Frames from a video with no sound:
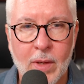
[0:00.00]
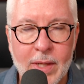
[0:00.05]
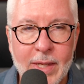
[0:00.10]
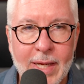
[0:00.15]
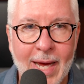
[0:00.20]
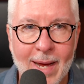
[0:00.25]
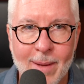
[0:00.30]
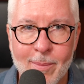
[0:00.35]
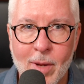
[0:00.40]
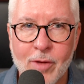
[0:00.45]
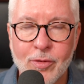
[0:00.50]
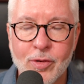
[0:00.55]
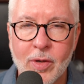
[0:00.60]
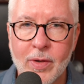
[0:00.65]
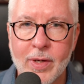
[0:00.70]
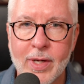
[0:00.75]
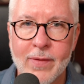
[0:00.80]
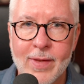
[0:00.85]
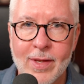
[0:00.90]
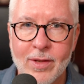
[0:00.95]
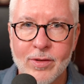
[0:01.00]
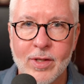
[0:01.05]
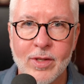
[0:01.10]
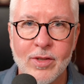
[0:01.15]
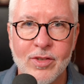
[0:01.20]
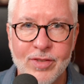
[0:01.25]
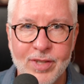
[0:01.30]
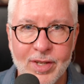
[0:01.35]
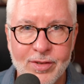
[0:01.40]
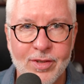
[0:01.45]
Yeah, I'm also hearing in this
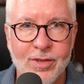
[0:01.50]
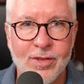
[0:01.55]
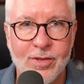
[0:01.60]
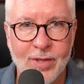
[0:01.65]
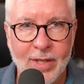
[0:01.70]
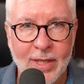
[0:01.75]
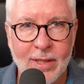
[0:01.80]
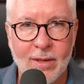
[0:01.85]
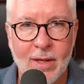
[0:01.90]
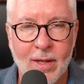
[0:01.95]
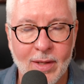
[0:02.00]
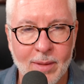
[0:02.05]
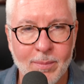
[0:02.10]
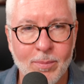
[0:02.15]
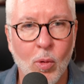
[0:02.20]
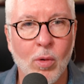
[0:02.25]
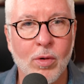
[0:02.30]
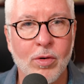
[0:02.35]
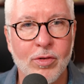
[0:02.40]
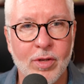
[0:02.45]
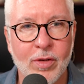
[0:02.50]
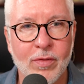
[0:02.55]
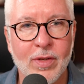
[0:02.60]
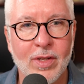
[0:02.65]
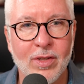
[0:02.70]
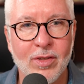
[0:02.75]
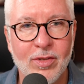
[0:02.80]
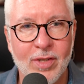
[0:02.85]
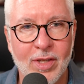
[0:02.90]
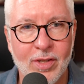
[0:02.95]
consistency and the importance of
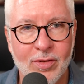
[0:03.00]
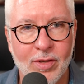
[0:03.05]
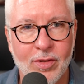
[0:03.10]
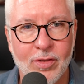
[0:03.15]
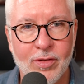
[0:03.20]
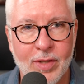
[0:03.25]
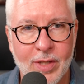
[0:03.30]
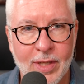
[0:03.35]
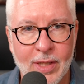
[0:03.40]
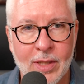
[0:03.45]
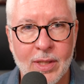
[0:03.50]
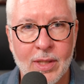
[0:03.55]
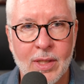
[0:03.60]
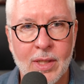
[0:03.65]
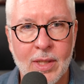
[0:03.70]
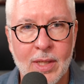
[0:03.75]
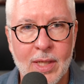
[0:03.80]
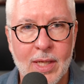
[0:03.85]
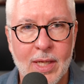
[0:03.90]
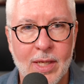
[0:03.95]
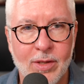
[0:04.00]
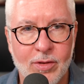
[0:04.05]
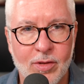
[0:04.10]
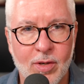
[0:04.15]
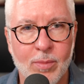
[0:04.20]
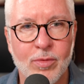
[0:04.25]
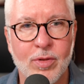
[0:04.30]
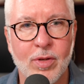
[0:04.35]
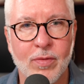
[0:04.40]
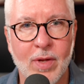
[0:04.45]
consistency in
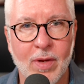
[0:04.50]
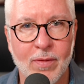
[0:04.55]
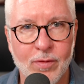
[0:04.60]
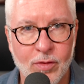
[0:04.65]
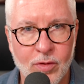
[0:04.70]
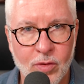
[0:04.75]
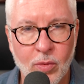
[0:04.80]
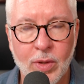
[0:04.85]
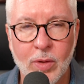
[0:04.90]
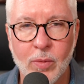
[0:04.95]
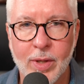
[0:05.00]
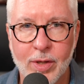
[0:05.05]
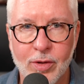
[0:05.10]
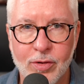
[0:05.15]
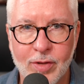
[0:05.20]
terms of kind of doing what you